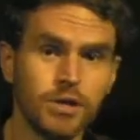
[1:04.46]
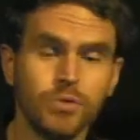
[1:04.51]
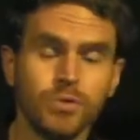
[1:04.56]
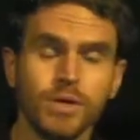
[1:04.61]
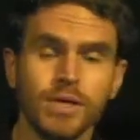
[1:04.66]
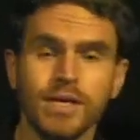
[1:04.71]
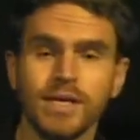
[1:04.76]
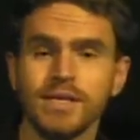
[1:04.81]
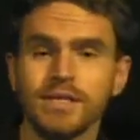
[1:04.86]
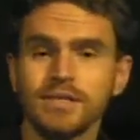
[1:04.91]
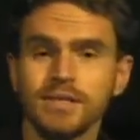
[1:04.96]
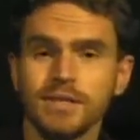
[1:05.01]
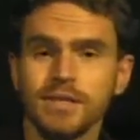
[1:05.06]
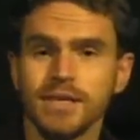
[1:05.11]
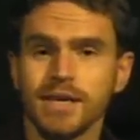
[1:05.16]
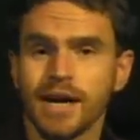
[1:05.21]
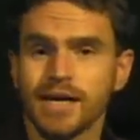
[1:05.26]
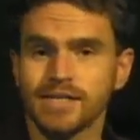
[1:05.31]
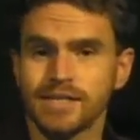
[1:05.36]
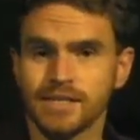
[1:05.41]
you can
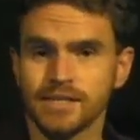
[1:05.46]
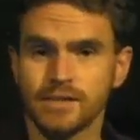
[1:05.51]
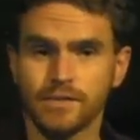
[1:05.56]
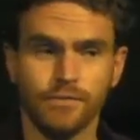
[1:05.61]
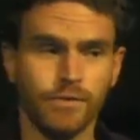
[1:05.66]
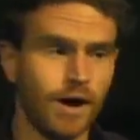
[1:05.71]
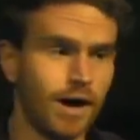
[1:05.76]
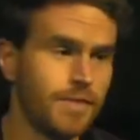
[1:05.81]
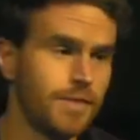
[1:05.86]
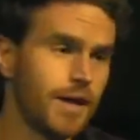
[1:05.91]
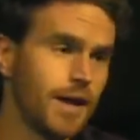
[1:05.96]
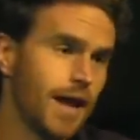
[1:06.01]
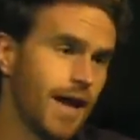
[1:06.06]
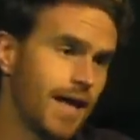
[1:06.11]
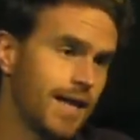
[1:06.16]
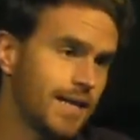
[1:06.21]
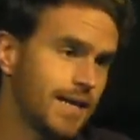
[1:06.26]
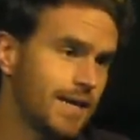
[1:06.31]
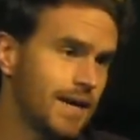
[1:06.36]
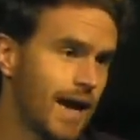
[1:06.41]
easily identify that
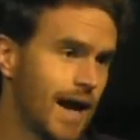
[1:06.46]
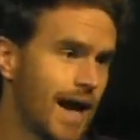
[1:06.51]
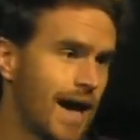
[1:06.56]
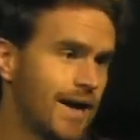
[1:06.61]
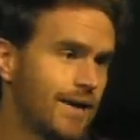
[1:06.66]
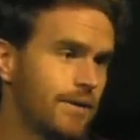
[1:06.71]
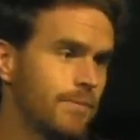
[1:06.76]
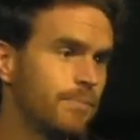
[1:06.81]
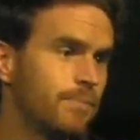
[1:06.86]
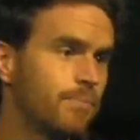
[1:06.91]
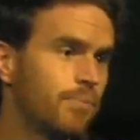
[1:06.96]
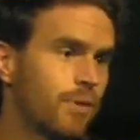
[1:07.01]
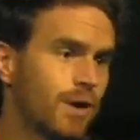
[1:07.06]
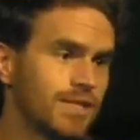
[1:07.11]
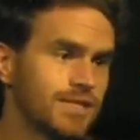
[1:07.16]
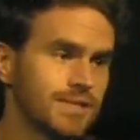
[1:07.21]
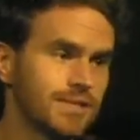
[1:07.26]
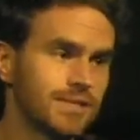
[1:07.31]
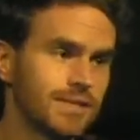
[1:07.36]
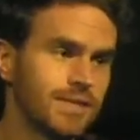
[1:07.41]
any atom
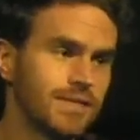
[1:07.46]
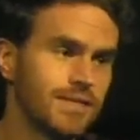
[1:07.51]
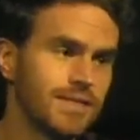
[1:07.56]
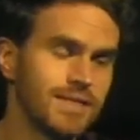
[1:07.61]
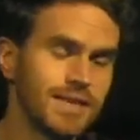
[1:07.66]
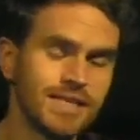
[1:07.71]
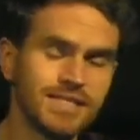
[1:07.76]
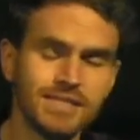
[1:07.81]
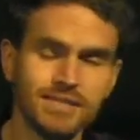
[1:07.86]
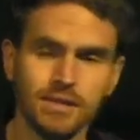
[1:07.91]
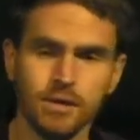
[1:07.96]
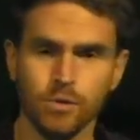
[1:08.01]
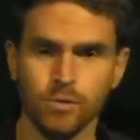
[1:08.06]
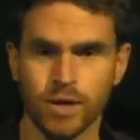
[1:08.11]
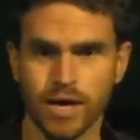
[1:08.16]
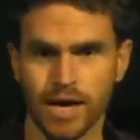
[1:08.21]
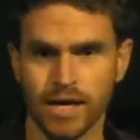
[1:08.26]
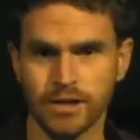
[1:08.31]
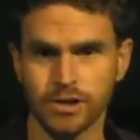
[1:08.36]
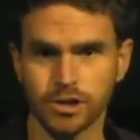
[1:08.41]
present in this
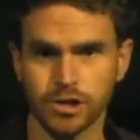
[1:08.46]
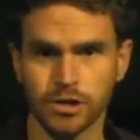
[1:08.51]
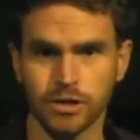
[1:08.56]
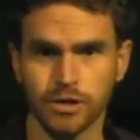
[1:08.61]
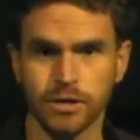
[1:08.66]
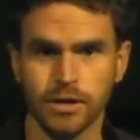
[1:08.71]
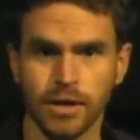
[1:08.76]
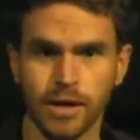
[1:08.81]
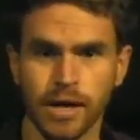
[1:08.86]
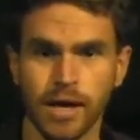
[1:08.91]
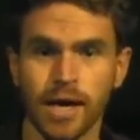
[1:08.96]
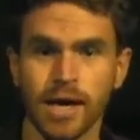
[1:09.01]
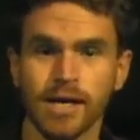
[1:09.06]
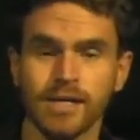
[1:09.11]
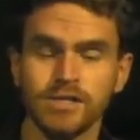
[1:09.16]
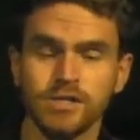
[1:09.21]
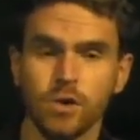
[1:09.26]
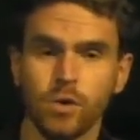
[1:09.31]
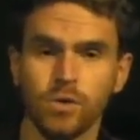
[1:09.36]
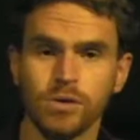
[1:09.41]
location
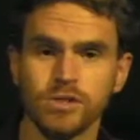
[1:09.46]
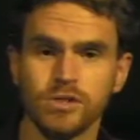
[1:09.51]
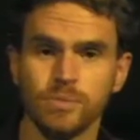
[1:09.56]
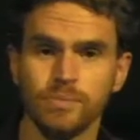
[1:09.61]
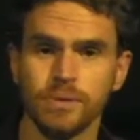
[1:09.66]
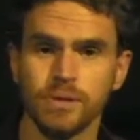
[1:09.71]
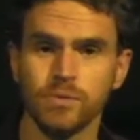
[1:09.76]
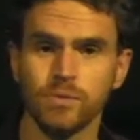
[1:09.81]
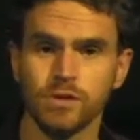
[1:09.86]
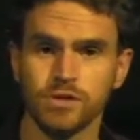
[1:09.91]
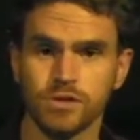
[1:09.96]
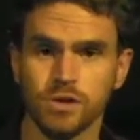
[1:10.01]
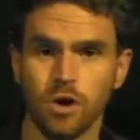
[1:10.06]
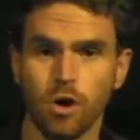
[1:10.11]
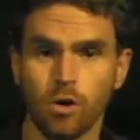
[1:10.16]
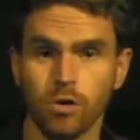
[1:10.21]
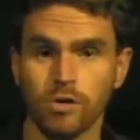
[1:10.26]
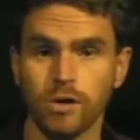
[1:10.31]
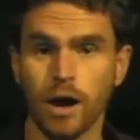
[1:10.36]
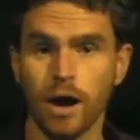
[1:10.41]
is going to be what's
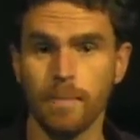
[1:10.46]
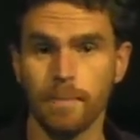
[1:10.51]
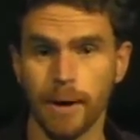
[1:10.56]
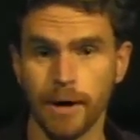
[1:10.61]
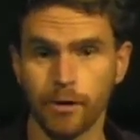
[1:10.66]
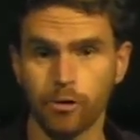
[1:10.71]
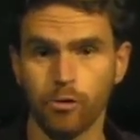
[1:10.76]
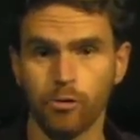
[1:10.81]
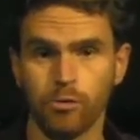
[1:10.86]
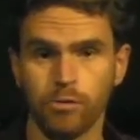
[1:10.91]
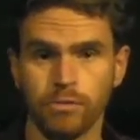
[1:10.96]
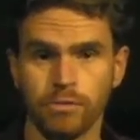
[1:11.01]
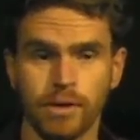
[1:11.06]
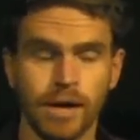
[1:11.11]
called a metal.